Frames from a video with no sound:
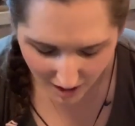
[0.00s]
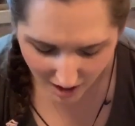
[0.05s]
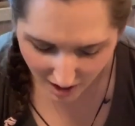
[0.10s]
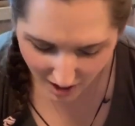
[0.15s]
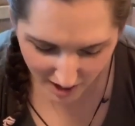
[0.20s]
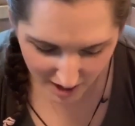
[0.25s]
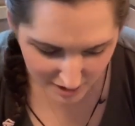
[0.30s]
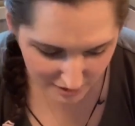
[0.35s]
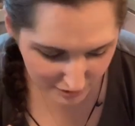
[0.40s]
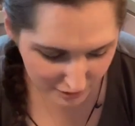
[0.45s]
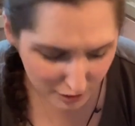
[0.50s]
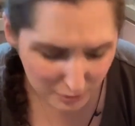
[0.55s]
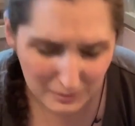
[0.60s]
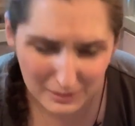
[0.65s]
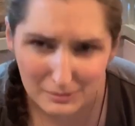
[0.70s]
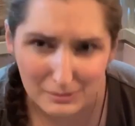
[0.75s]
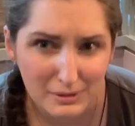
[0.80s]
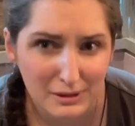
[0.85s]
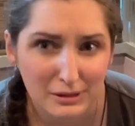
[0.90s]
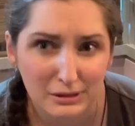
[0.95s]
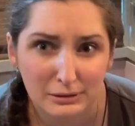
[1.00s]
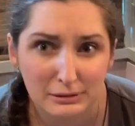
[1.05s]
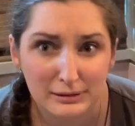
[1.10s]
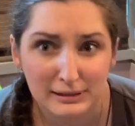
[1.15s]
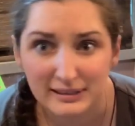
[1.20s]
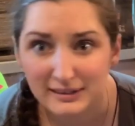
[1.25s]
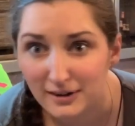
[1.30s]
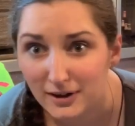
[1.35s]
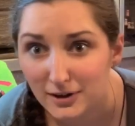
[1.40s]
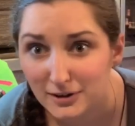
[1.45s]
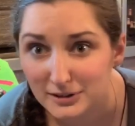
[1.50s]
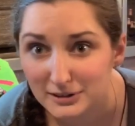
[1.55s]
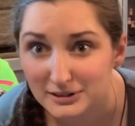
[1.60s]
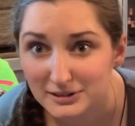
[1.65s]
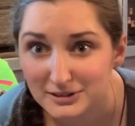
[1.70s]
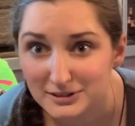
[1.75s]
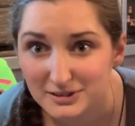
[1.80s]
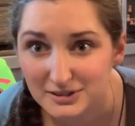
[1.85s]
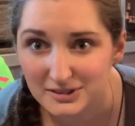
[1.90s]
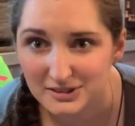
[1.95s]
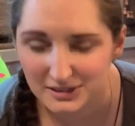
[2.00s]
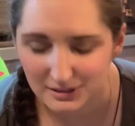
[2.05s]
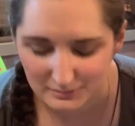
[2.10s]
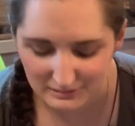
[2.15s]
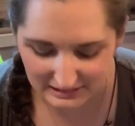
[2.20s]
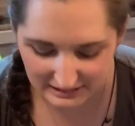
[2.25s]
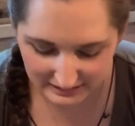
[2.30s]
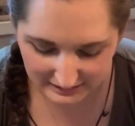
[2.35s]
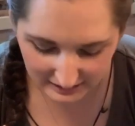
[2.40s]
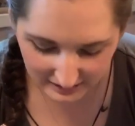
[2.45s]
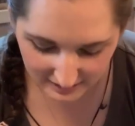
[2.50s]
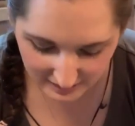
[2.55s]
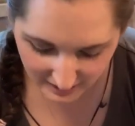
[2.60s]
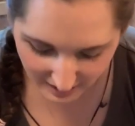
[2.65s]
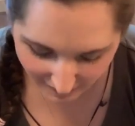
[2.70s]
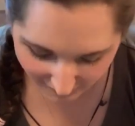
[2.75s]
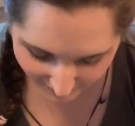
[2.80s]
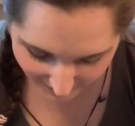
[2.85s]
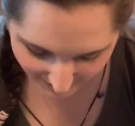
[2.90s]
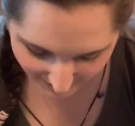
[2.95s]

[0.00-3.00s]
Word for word: I don't know, maybe thirty dollars or something like that.